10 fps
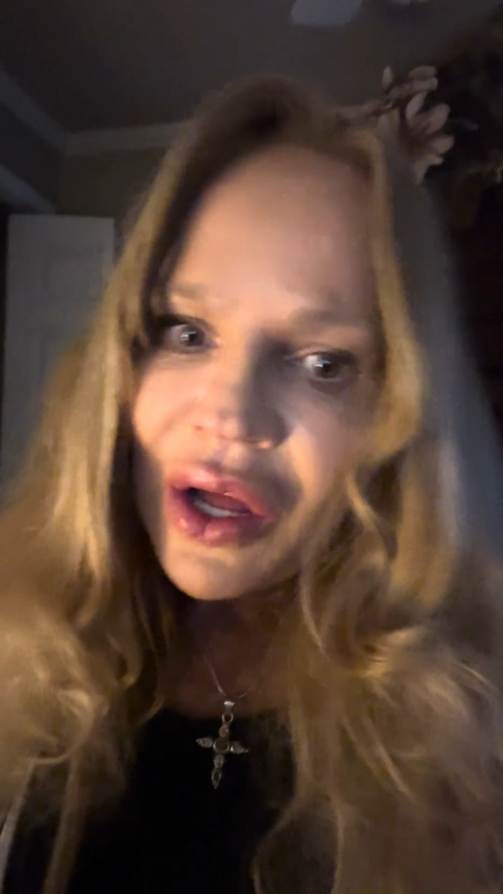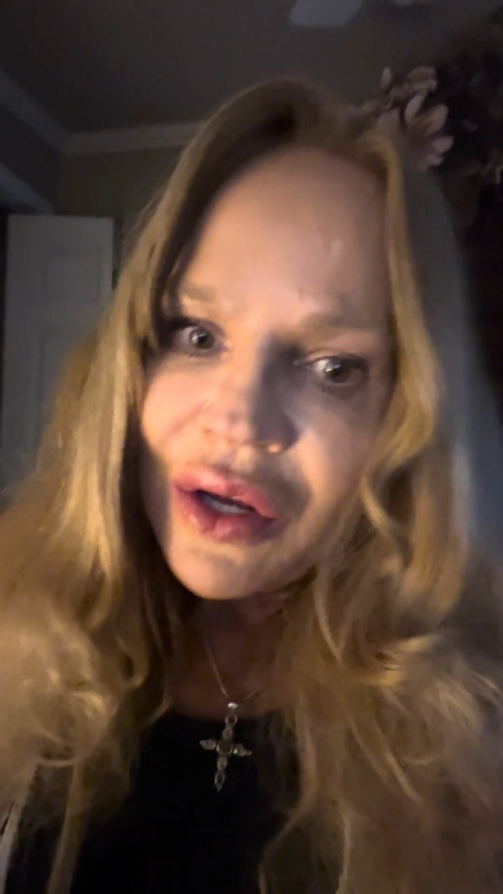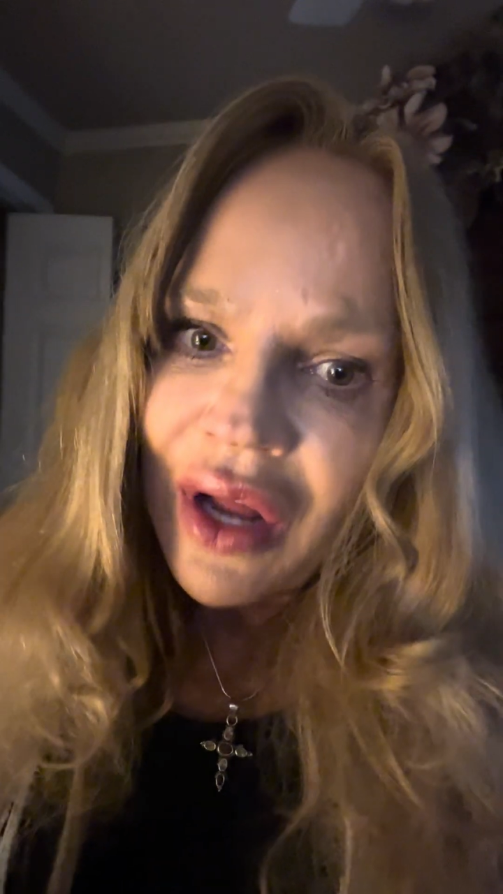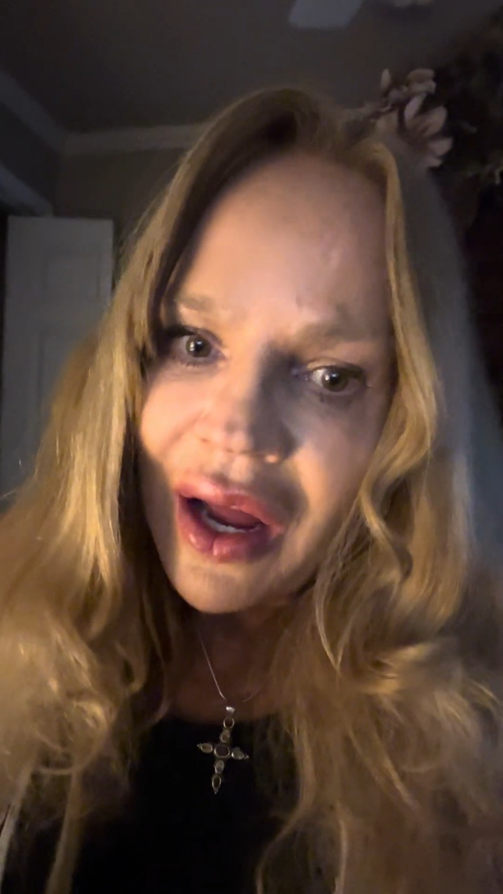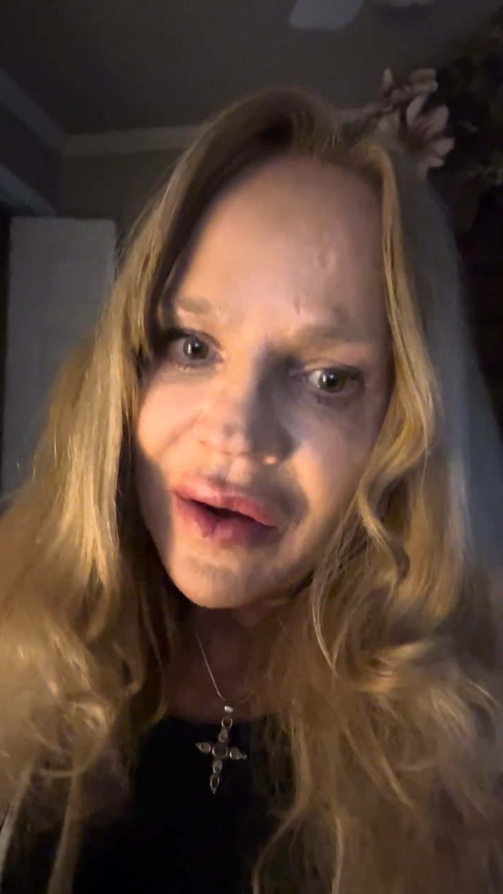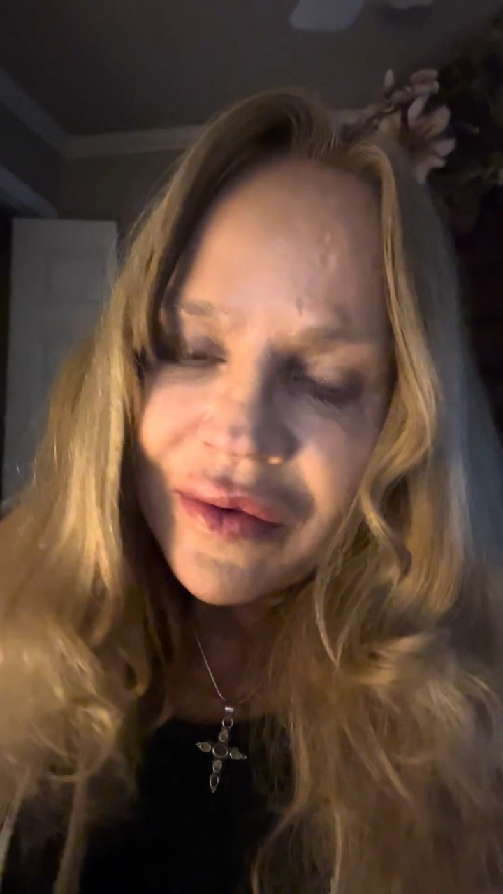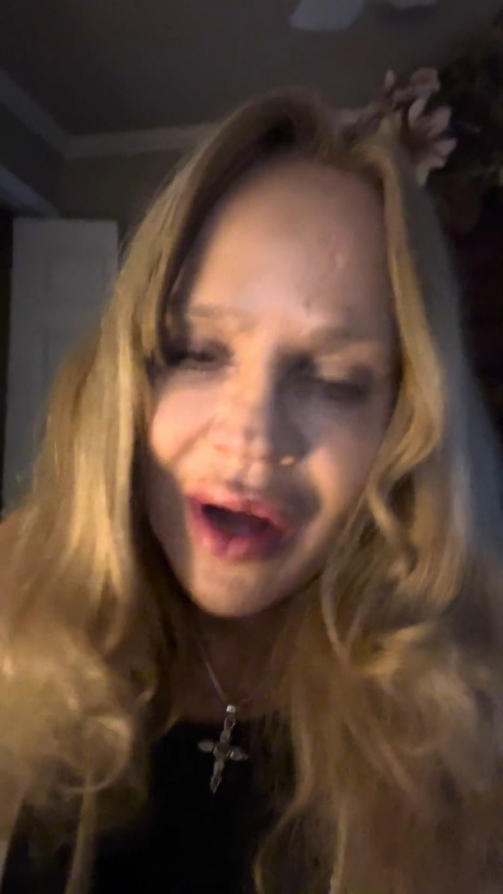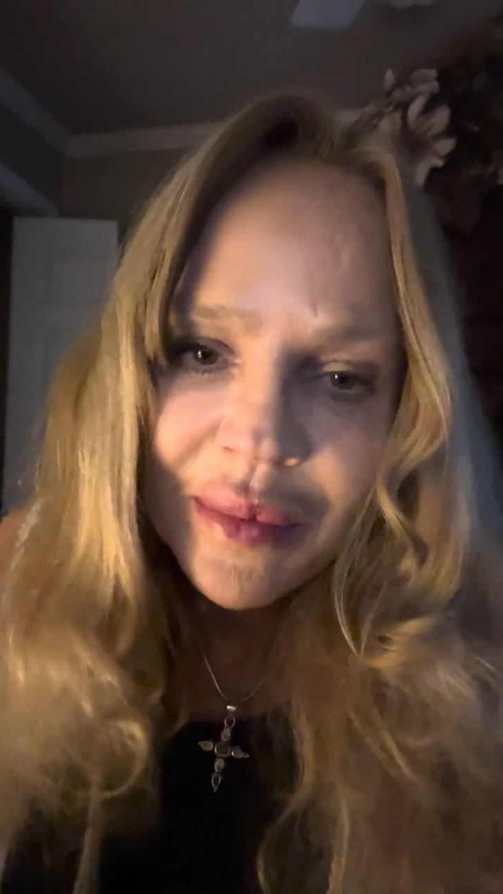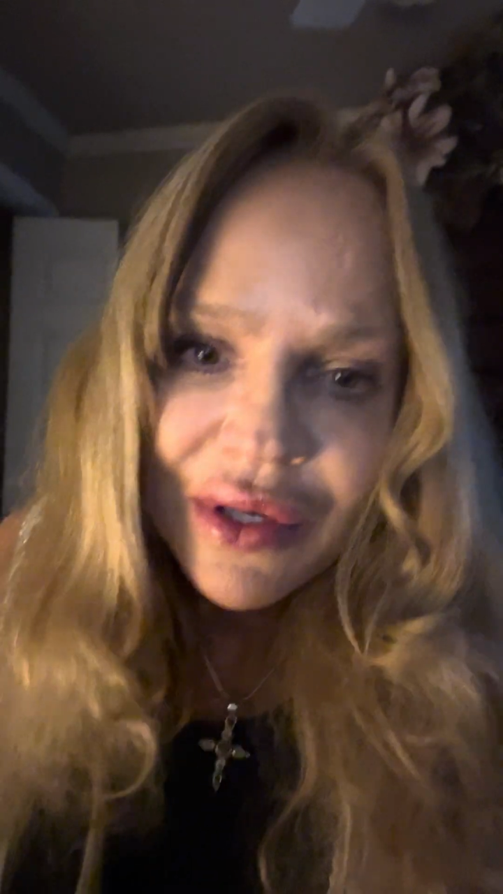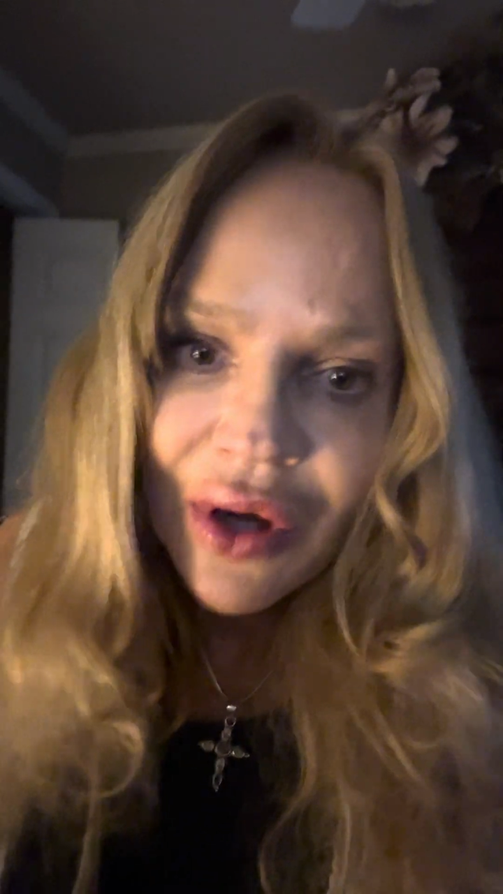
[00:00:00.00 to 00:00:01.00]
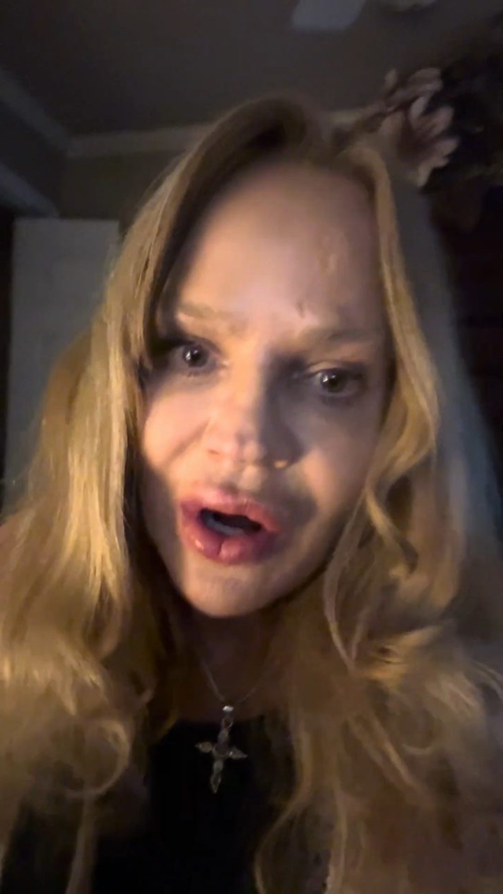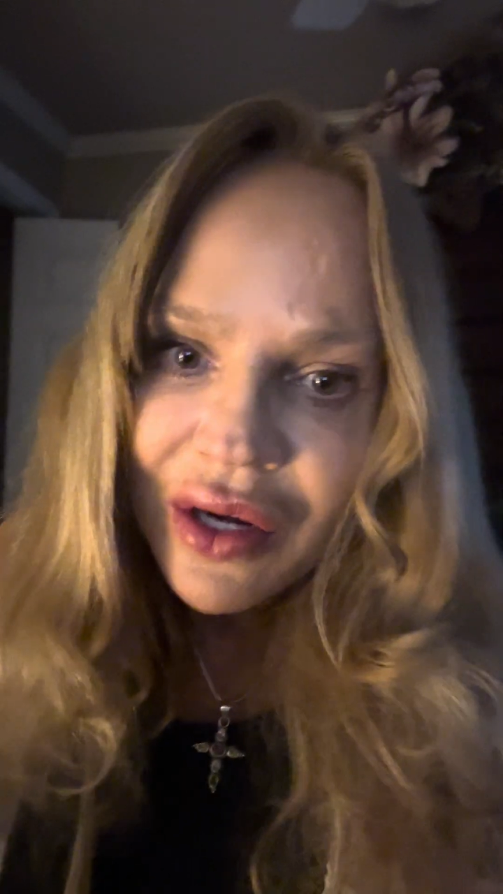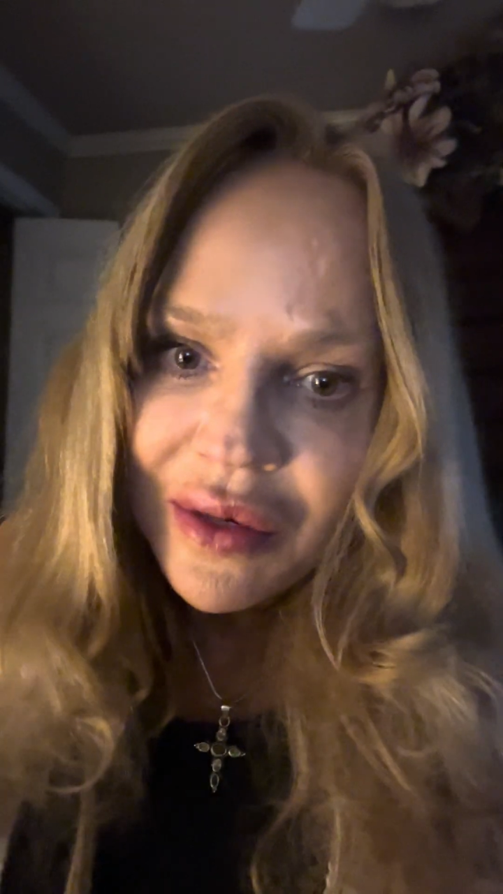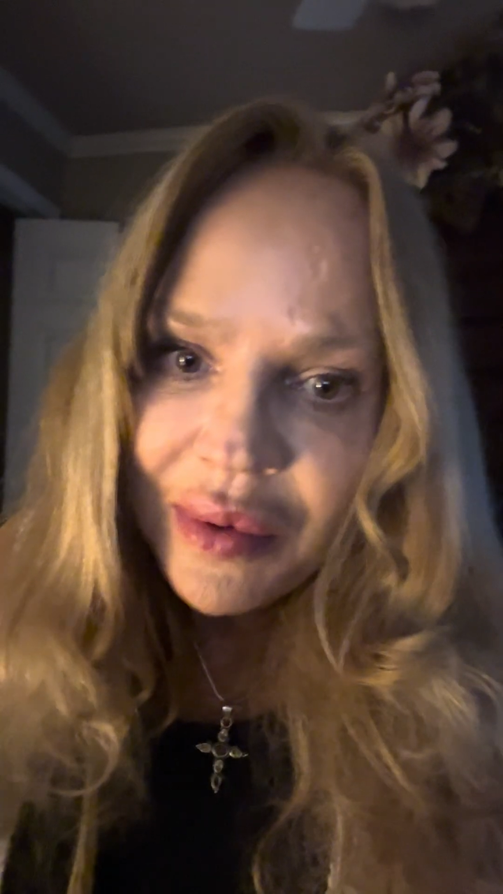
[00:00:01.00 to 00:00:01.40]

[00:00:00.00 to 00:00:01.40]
I've been talking to